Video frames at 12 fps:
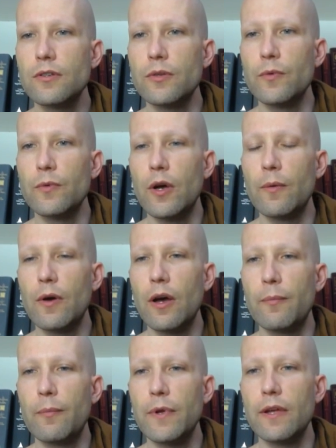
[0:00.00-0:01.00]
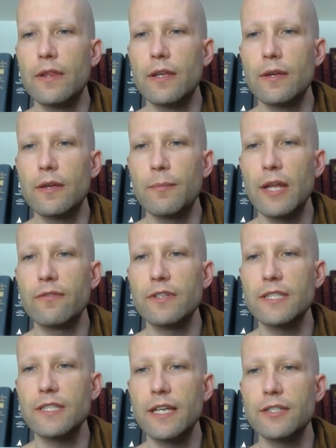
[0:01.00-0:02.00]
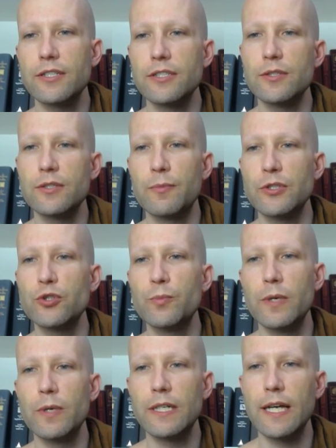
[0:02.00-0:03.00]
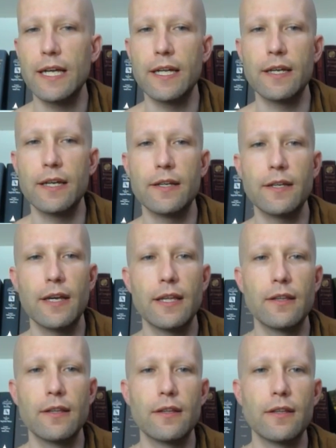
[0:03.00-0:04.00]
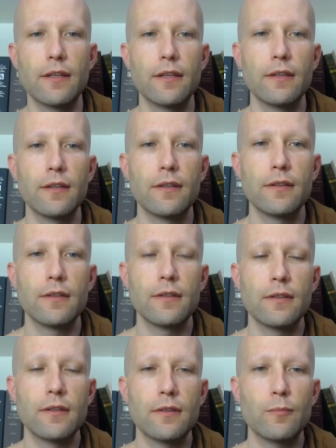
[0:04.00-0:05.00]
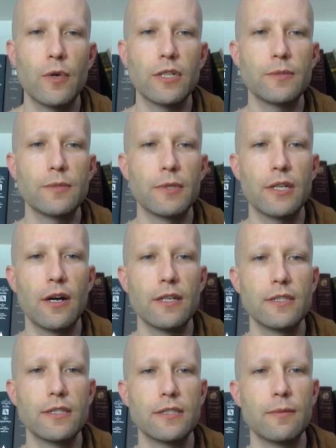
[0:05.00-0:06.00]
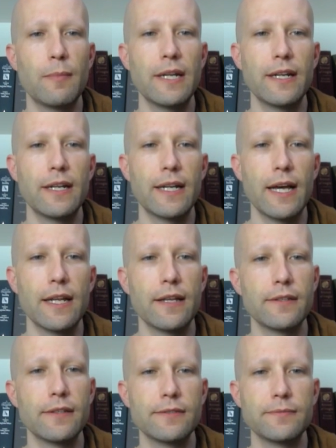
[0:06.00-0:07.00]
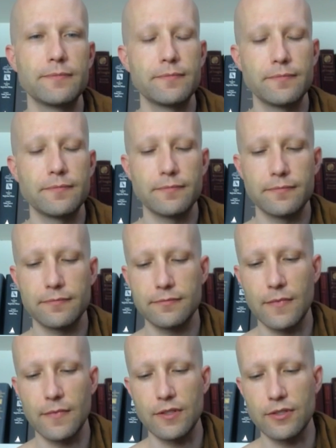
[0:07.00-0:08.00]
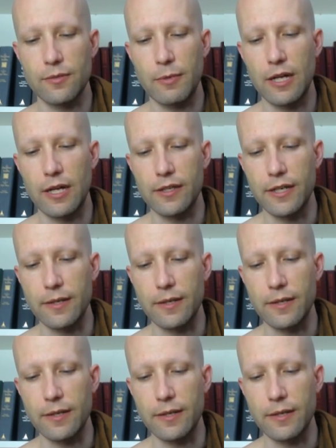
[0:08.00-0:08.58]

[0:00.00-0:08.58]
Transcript: the manifestation is the pachupartana, and the proximate cause is the padatana. Those are the Pali name.